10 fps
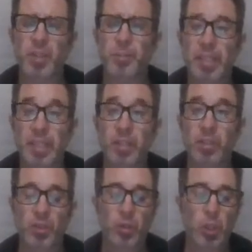company?
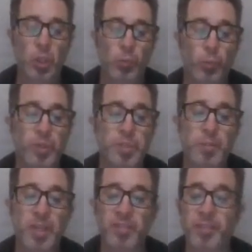What's the
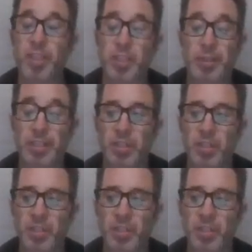manufacturing?